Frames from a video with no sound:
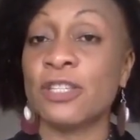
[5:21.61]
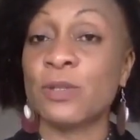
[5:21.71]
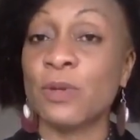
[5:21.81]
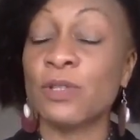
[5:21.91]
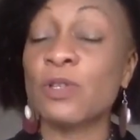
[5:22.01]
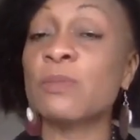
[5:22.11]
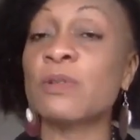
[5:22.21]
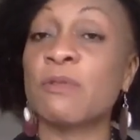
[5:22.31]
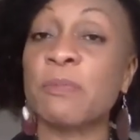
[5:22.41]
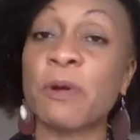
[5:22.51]
So in terms
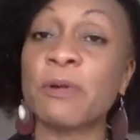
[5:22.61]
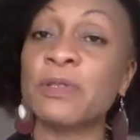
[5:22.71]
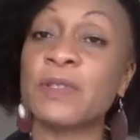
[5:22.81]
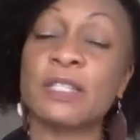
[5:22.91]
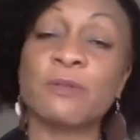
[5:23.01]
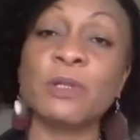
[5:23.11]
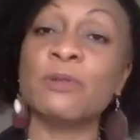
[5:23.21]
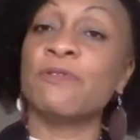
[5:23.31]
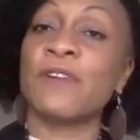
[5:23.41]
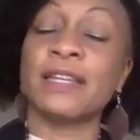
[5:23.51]
of the prognosis, we
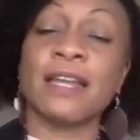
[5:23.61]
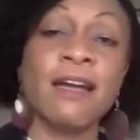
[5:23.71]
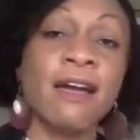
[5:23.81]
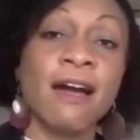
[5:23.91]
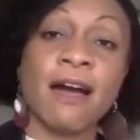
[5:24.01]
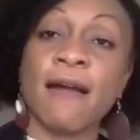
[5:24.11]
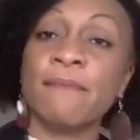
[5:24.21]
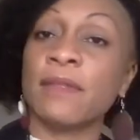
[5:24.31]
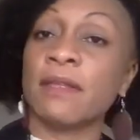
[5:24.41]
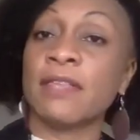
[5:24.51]
do find that
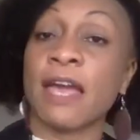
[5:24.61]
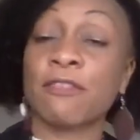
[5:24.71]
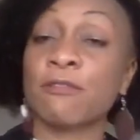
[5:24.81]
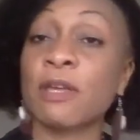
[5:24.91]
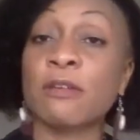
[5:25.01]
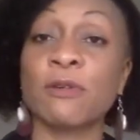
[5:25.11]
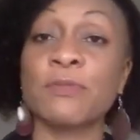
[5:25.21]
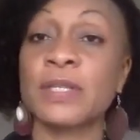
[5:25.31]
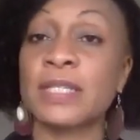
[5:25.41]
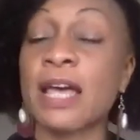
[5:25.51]
there are three
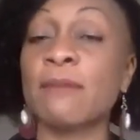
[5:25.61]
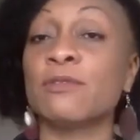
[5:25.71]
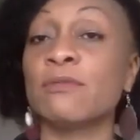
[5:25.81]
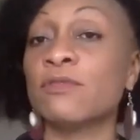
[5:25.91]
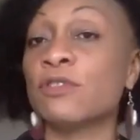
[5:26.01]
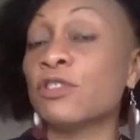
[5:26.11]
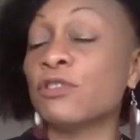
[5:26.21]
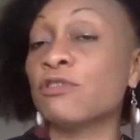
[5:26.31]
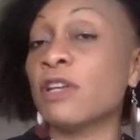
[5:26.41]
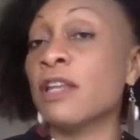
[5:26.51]
groups. Some
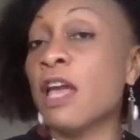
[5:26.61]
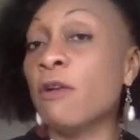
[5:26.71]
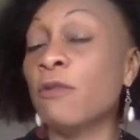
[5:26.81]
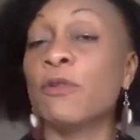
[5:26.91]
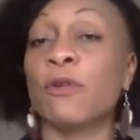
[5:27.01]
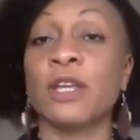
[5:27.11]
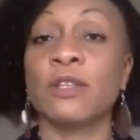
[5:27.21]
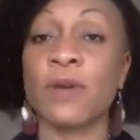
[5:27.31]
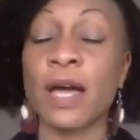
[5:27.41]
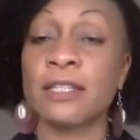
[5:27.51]
children will grow
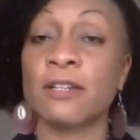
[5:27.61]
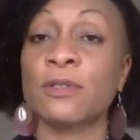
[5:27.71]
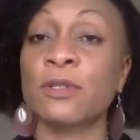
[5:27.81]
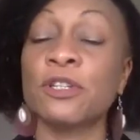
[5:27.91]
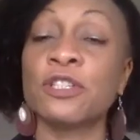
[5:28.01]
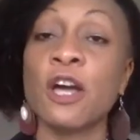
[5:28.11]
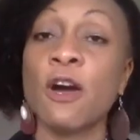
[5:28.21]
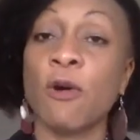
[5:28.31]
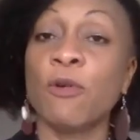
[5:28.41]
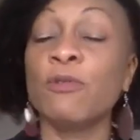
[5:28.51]
into adulthood
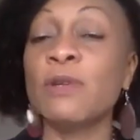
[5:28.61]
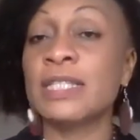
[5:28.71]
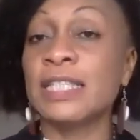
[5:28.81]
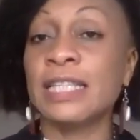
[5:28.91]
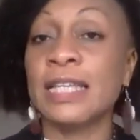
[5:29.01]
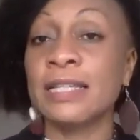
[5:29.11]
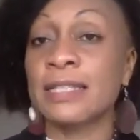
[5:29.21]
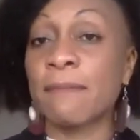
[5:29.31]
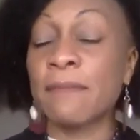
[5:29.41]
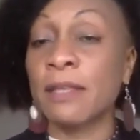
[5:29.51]
always needing
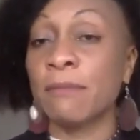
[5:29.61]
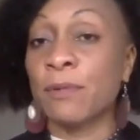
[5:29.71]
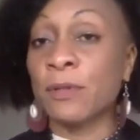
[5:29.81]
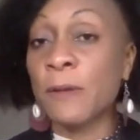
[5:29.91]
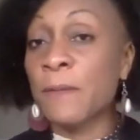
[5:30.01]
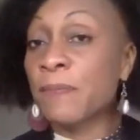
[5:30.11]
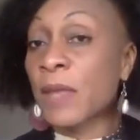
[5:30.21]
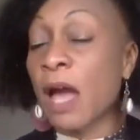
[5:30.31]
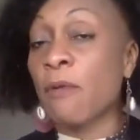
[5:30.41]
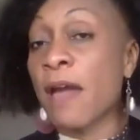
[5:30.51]
some input.
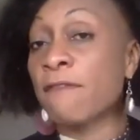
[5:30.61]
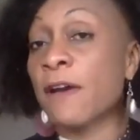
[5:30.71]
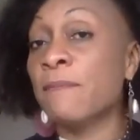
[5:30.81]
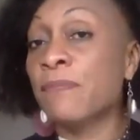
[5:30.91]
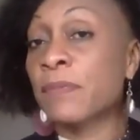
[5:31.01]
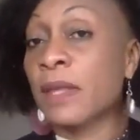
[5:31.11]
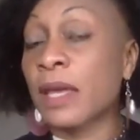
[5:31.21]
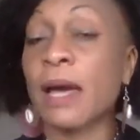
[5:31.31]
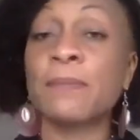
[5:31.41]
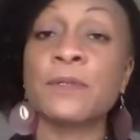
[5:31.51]
However,
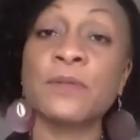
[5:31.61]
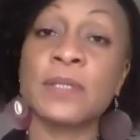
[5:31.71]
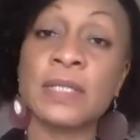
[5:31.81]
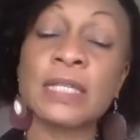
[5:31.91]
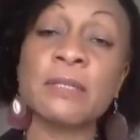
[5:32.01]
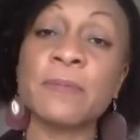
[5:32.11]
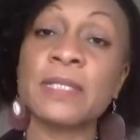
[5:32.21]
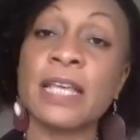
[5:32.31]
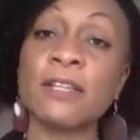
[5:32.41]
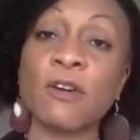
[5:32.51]
up to
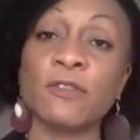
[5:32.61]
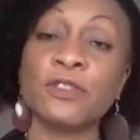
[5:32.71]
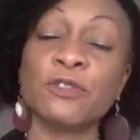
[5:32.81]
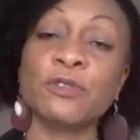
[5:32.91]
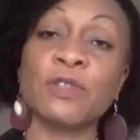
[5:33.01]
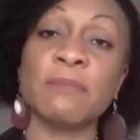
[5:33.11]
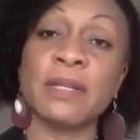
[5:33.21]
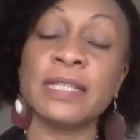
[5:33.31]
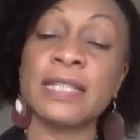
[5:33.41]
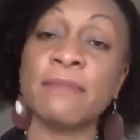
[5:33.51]
60% of children,
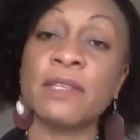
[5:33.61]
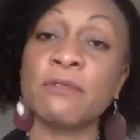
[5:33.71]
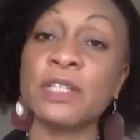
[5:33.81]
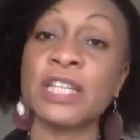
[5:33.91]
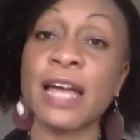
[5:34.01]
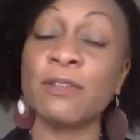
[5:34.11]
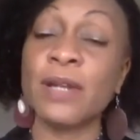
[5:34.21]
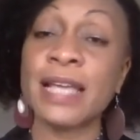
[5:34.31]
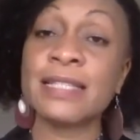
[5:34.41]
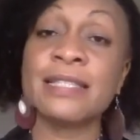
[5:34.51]
by the time they reach
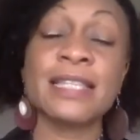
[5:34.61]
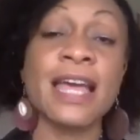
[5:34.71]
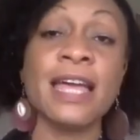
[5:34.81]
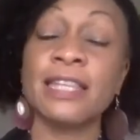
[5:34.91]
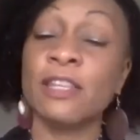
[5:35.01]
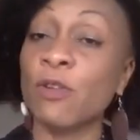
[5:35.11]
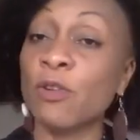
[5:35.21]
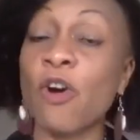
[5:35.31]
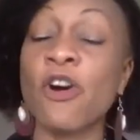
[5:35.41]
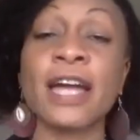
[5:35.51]
adolescence, they no
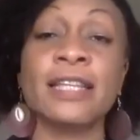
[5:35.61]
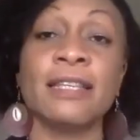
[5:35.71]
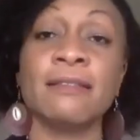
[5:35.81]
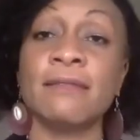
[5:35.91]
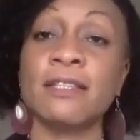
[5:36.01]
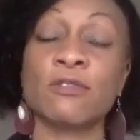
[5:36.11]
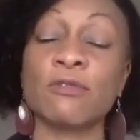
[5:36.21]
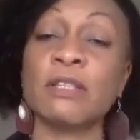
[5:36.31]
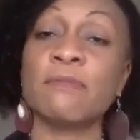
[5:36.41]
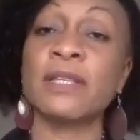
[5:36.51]
longer need this
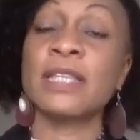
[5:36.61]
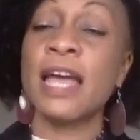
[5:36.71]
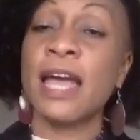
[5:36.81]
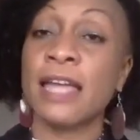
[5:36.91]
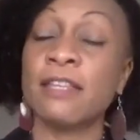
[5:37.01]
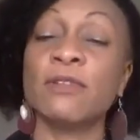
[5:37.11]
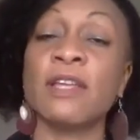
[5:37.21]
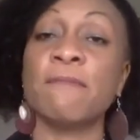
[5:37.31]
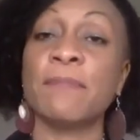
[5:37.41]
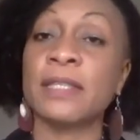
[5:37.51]
treatment and they would
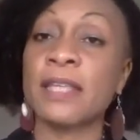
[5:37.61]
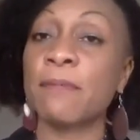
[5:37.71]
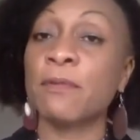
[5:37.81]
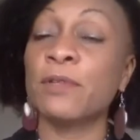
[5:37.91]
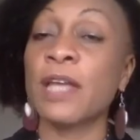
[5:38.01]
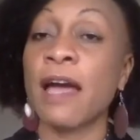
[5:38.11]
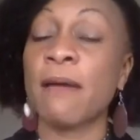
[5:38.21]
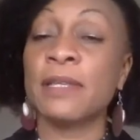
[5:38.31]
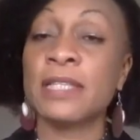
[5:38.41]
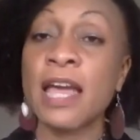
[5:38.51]
have picked up good
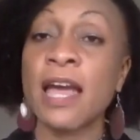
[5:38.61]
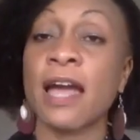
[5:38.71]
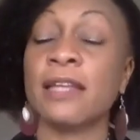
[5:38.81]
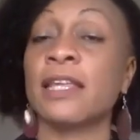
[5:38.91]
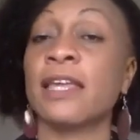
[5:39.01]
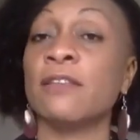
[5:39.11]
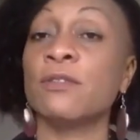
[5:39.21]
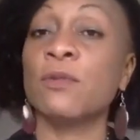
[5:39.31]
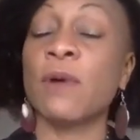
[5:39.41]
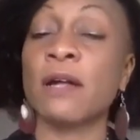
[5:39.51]
habits and they can
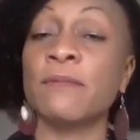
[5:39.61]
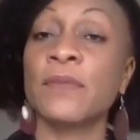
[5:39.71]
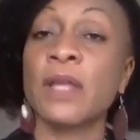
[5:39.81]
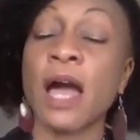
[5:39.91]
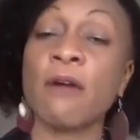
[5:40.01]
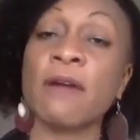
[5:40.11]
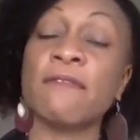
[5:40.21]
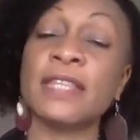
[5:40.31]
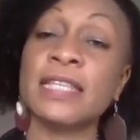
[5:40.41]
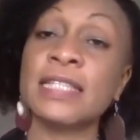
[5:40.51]
do well.
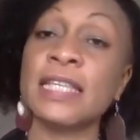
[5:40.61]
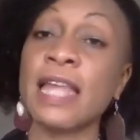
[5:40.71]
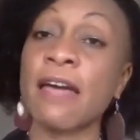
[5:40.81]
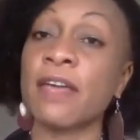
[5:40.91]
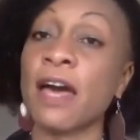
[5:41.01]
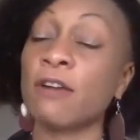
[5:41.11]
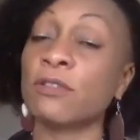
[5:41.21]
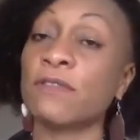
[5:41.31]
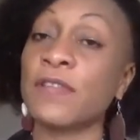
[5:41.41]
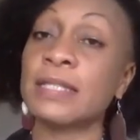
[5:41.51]
However, there's another,
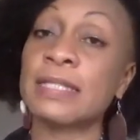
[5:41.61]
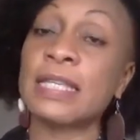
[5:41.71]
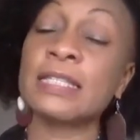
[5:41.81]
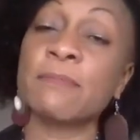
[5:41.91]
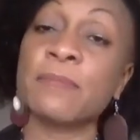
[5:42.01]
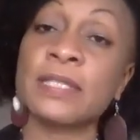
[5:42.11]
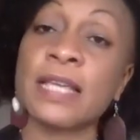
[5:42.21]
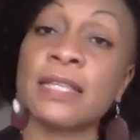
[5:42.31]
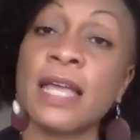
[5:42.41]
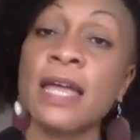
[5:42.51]
out of that
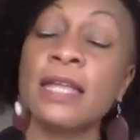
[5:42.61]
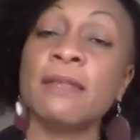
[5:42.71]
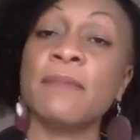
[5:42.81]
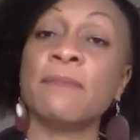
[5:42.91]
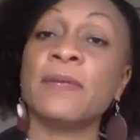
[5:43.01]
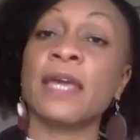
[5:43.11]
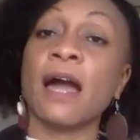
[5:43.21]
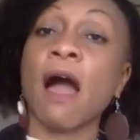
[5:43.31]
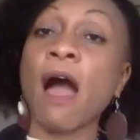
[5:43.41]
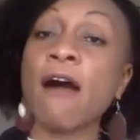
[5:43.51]
60%, there may be
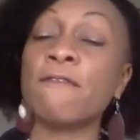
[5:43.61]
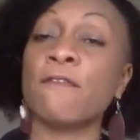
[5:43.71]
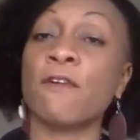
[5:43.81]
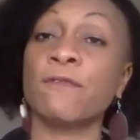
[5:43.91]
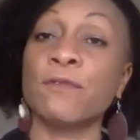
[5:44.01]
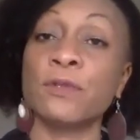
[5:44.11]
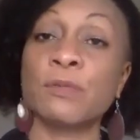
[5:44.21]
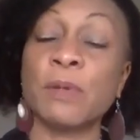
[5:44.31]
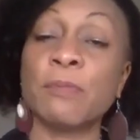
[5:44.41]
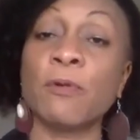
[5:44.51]
half of
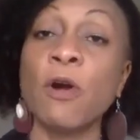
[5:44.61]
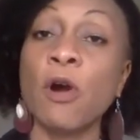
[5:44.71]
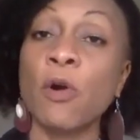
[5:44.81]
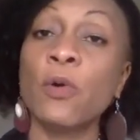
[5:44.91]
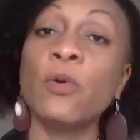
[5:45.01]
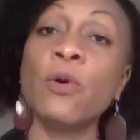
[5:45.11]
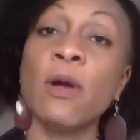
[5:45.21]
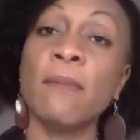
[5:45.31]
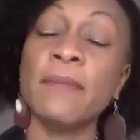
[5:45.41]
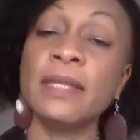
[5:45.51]
those people who
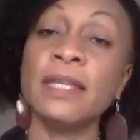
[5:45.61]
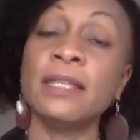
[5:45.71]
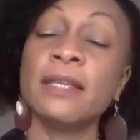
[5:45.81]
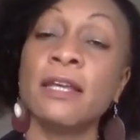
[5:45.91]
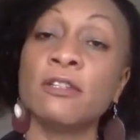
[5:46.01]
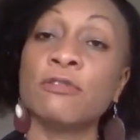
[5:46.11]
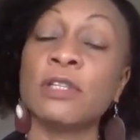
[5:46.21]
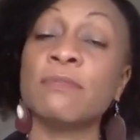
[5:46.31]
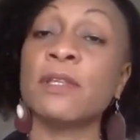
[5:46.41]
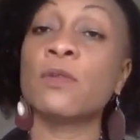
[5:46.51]
may need
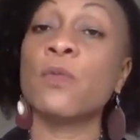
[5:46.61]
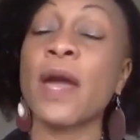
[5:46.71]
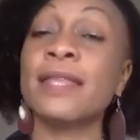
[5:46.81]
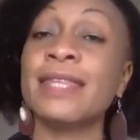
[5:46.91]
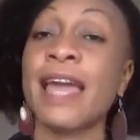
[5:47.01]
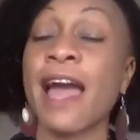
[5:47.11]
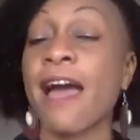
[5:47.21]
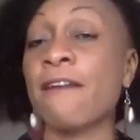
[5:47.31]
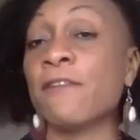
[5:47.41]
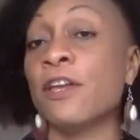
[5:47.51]
treatment when they
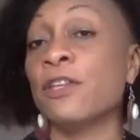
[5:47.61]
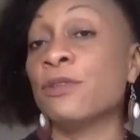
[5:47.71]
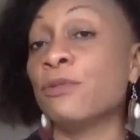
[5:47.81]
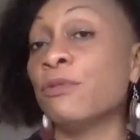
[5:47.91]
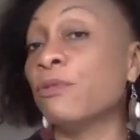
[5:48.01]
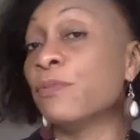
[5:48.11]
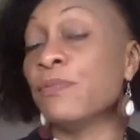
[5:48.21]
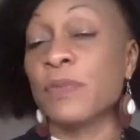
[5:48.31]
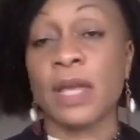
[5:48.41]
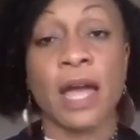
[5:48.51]
have to
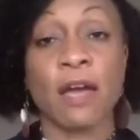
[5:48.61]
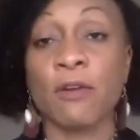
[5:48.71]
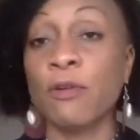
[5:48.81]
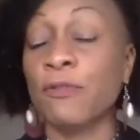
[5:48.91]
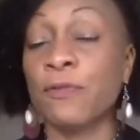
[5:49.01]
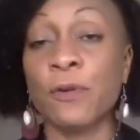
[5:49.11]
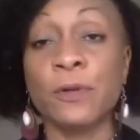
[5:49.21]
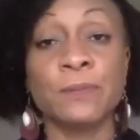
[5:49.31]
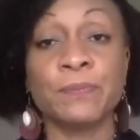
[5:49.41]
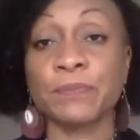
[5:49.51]
go
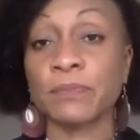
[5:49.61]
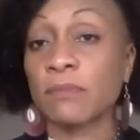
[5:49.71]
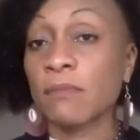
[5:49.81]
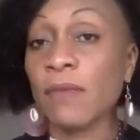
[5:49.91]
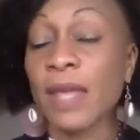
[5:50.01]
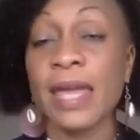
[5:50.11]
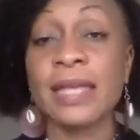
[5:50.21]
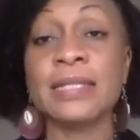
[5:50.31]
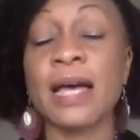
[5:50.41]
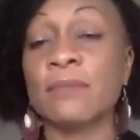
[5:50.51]
for
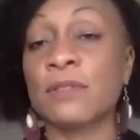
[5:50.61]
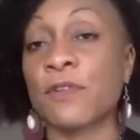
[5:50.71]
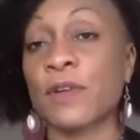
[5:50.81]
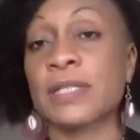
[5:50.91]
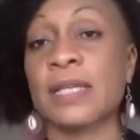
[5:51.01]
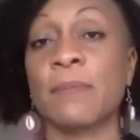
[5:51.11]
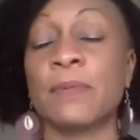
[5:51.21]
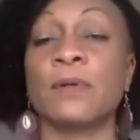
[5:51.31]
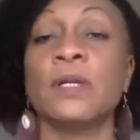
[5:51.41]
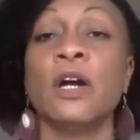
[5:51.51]
exams, for
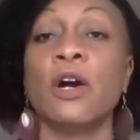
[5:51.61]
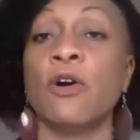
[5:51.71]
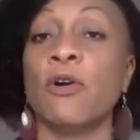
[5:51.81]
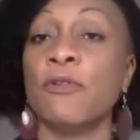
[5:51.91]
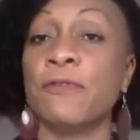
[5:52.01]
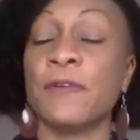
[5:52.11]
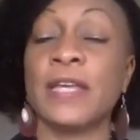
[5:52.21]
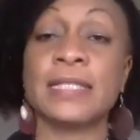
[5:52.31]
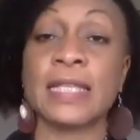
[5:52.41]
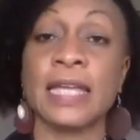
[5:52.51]
example, or
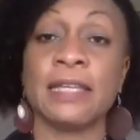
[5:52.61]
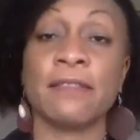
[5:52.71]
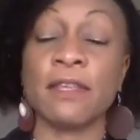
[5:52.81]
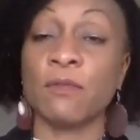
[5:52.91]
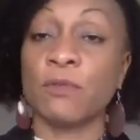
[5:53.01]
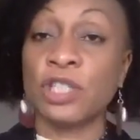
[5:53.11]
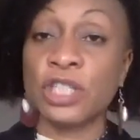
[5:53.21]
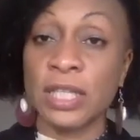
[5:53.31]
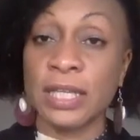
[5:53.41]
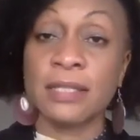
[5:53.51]
face anything
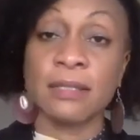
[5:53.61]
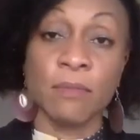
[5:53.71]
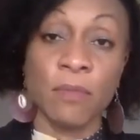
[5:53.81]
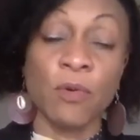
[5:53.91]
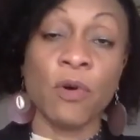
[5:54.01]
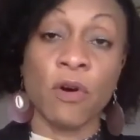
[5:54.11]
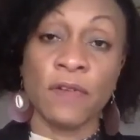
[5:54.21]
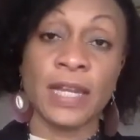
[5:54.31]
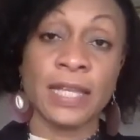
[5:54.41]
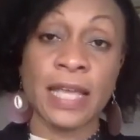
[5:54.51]
which needs more of
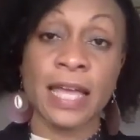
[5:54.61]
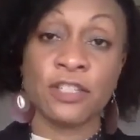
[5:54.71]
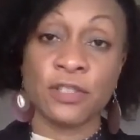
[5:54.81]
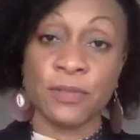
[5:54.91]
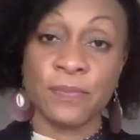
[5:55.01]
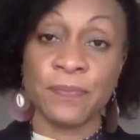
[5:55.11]
an attention.